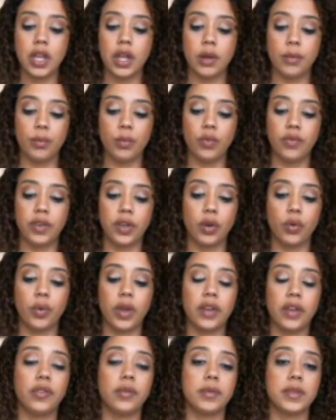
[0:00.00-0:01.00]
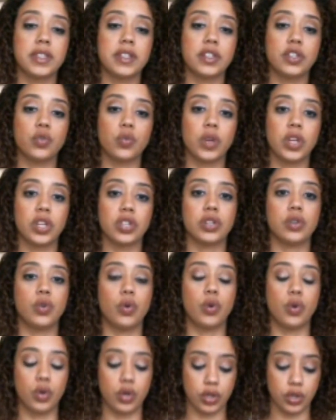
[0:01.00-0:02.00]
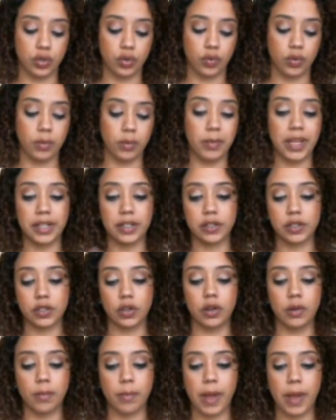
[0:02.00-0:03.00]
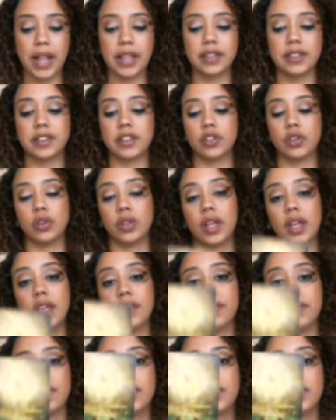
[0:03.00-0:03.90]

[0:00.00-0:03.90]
moving away from the situation in order to remain a certain balance in your life.